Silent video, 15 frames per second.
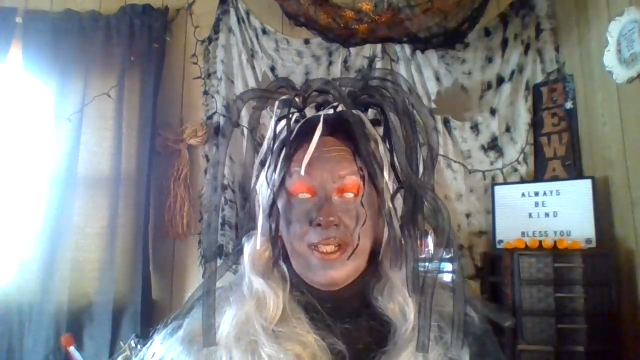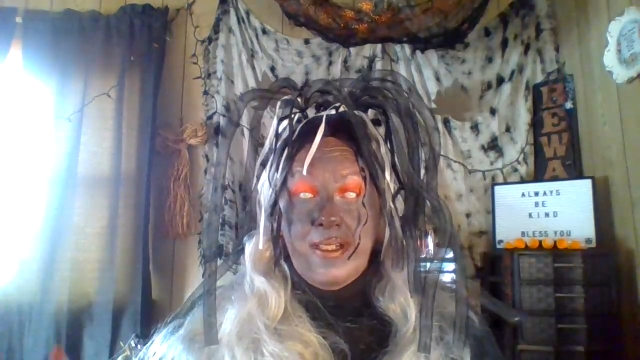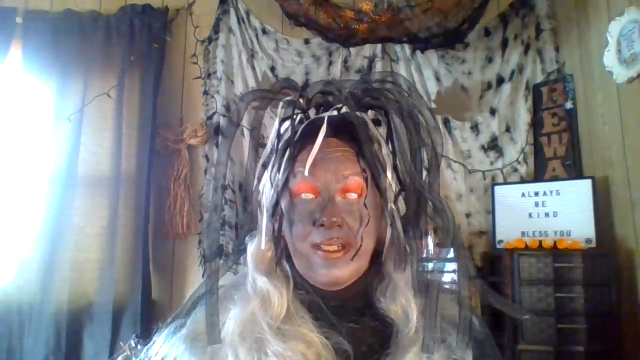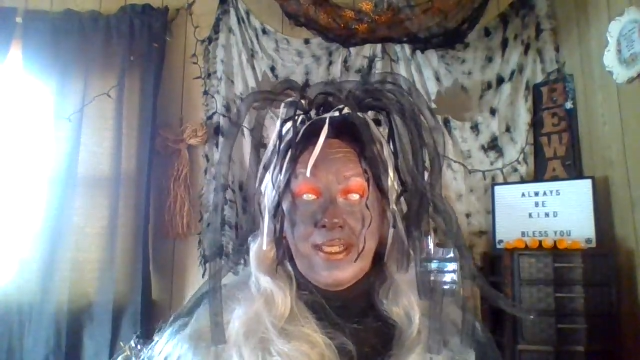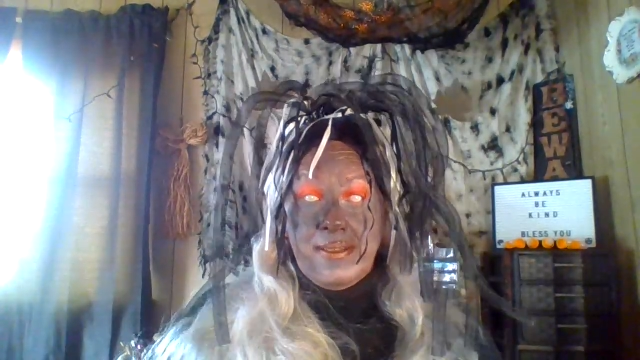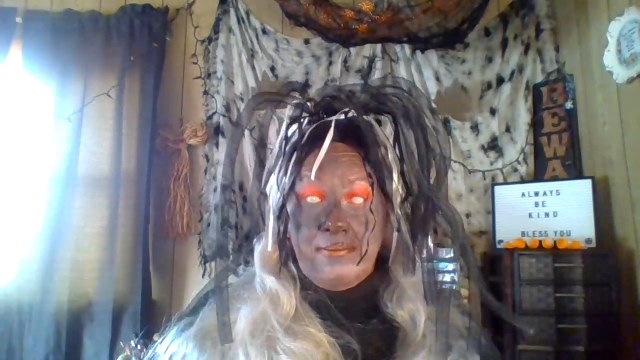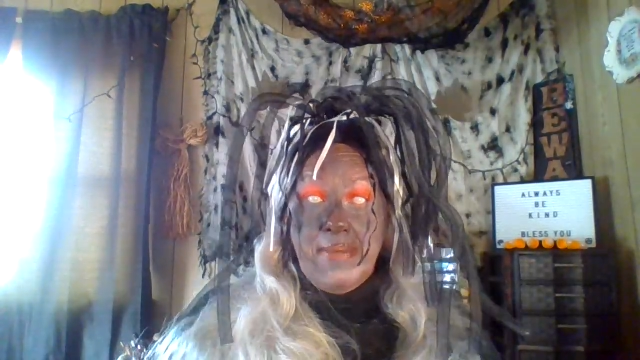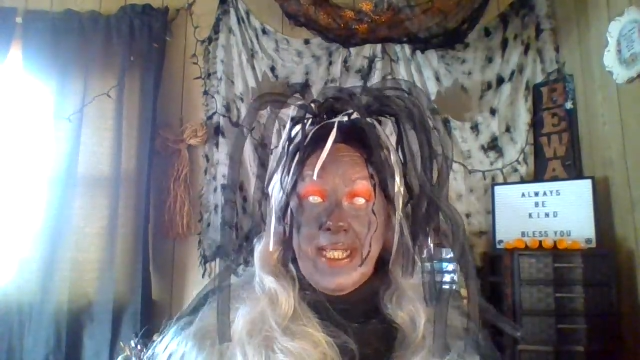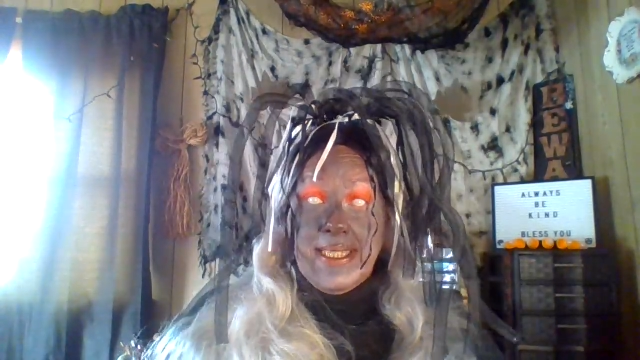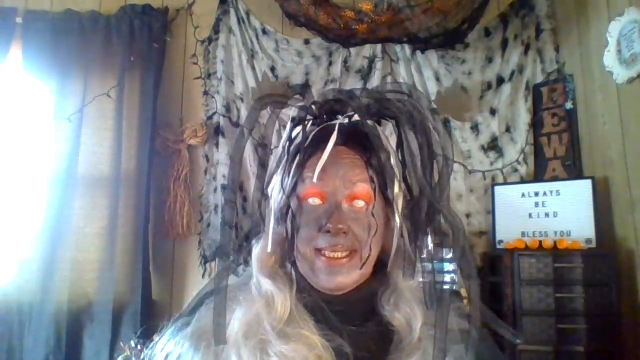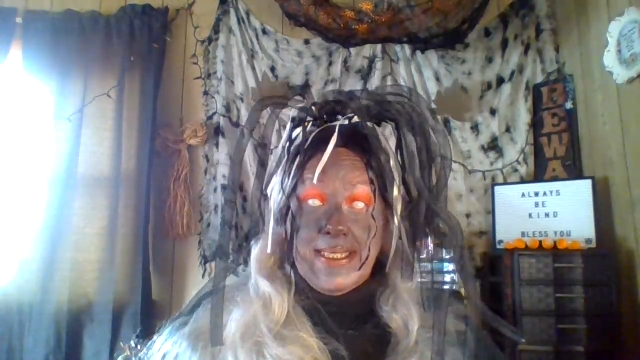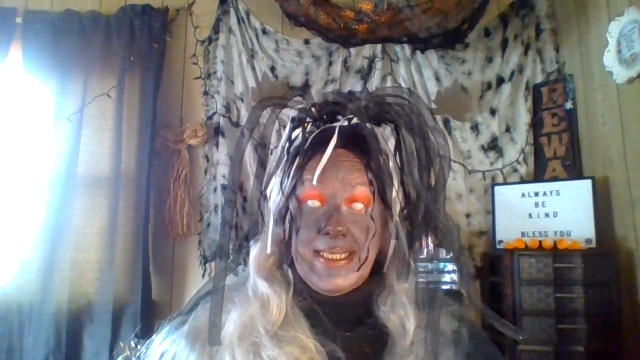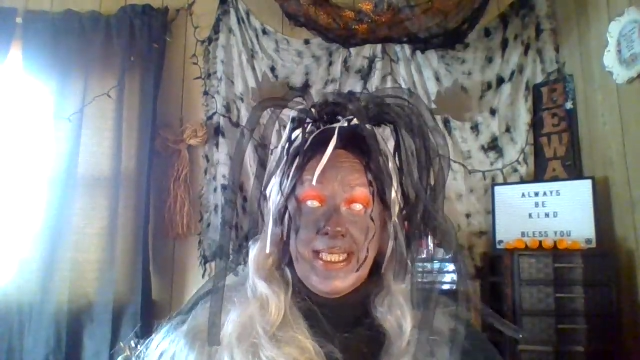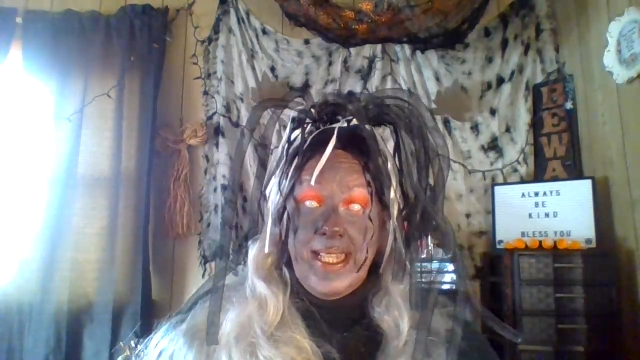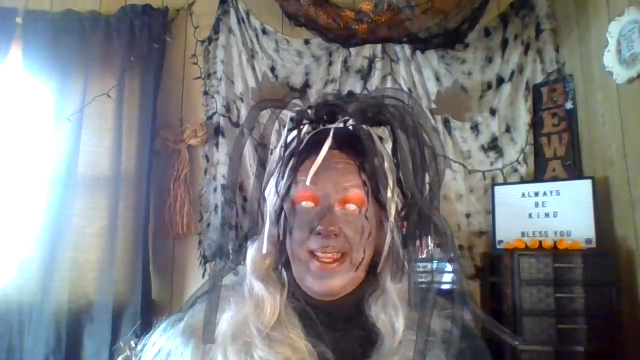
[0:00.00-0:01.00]
on
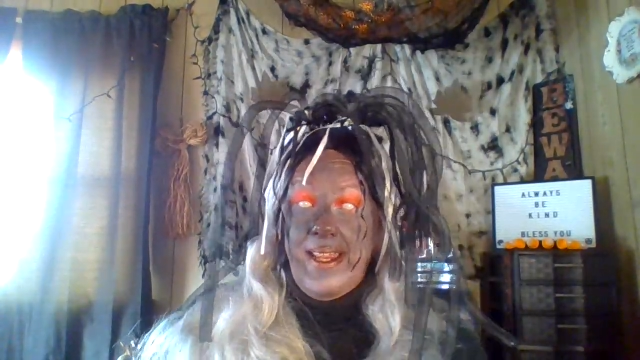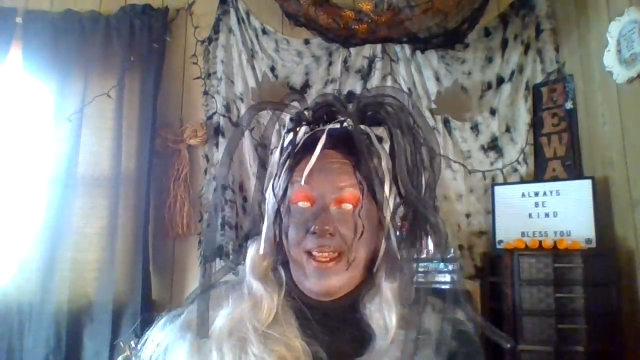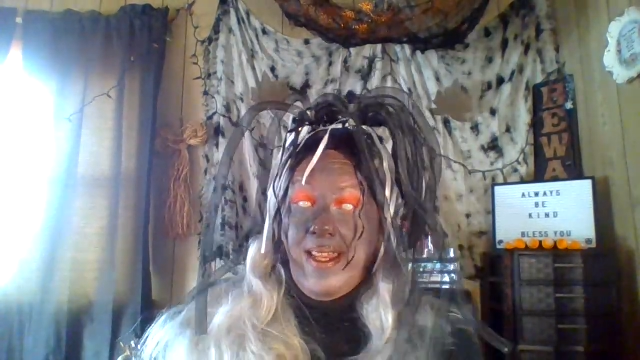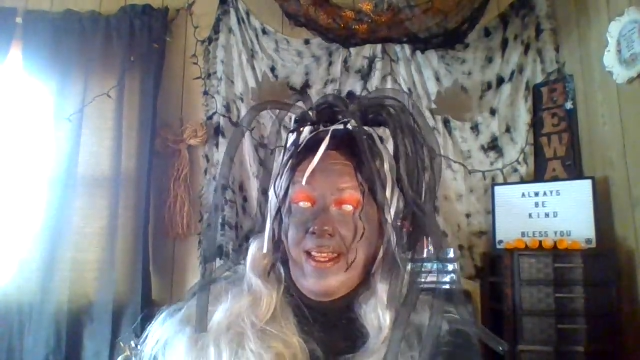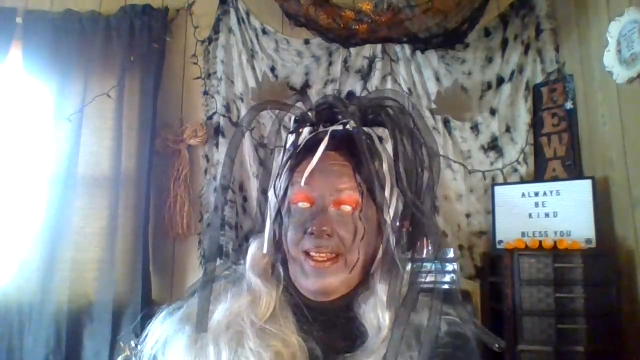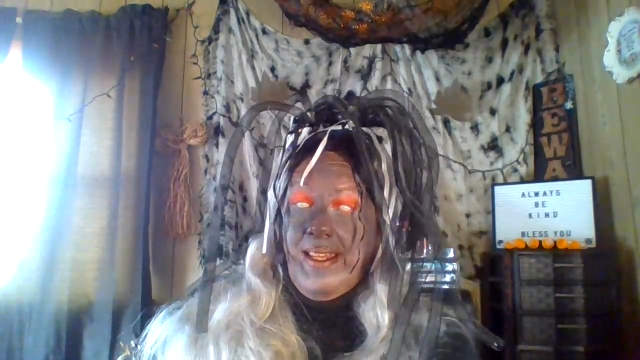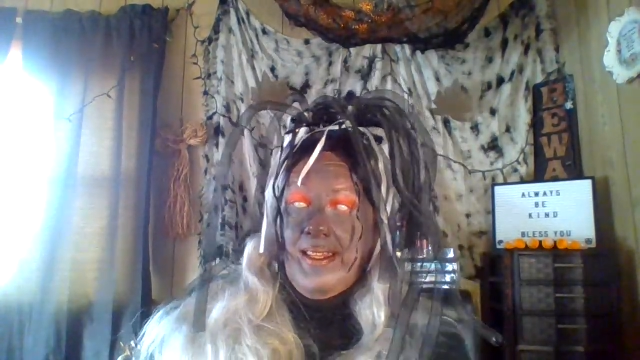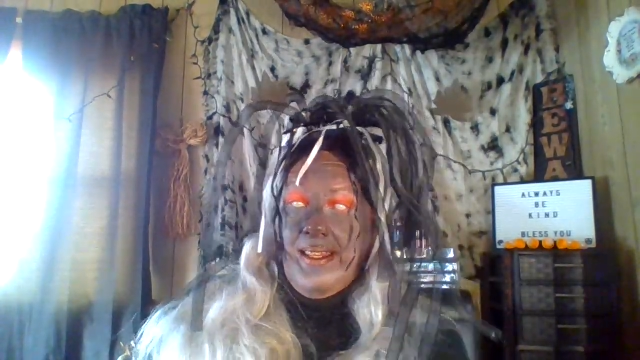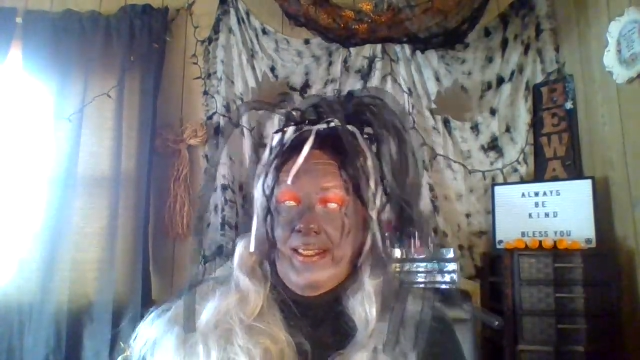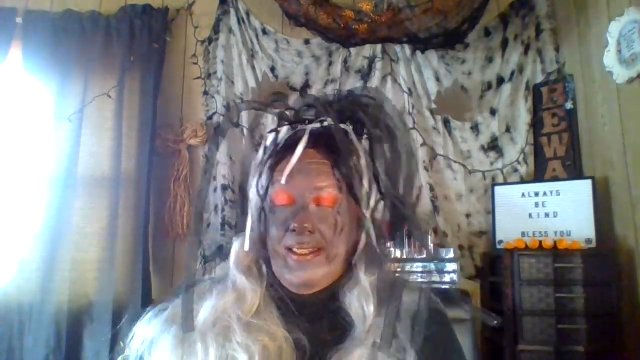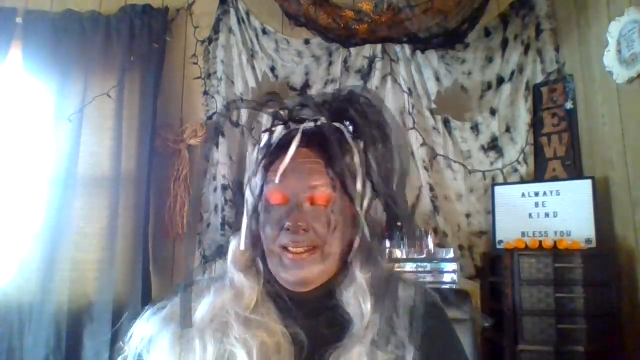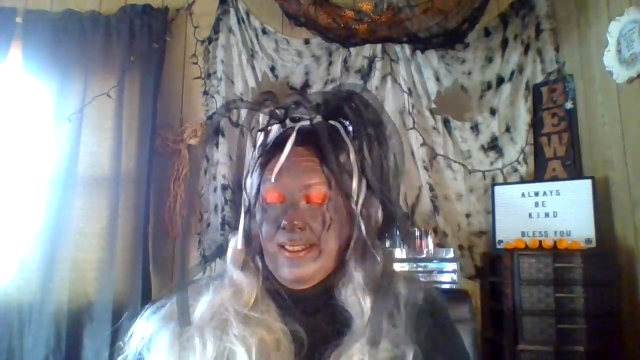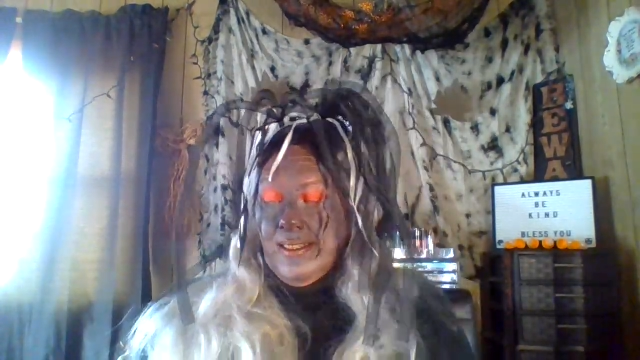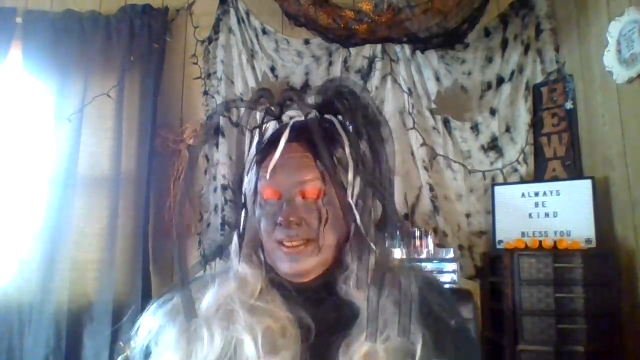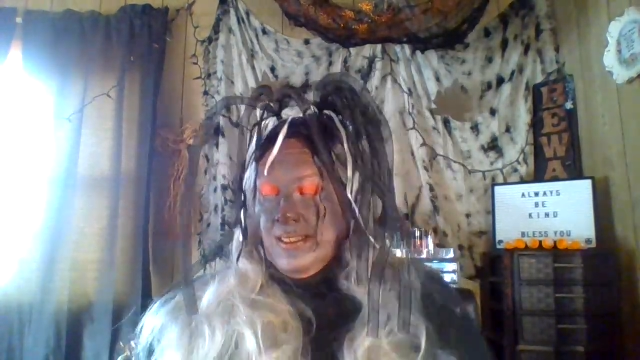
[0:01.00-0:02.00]

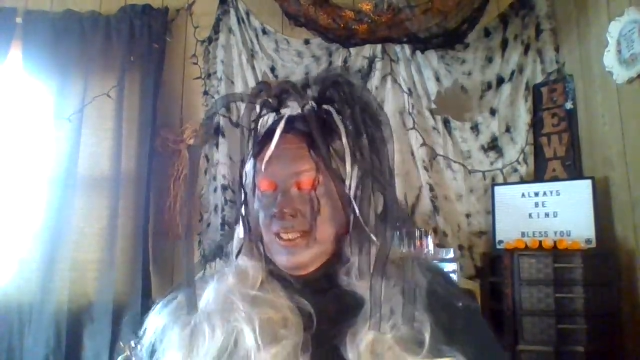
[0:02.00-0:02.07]
Monday,